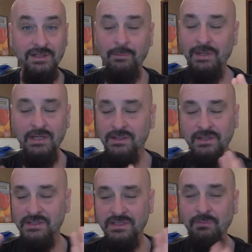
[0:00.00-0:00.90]
You know,
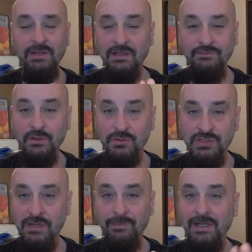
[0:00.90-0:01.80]
not something like
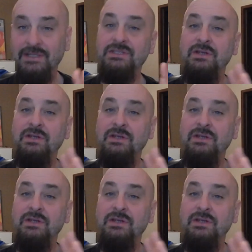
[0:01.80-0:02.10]
Photoshop next.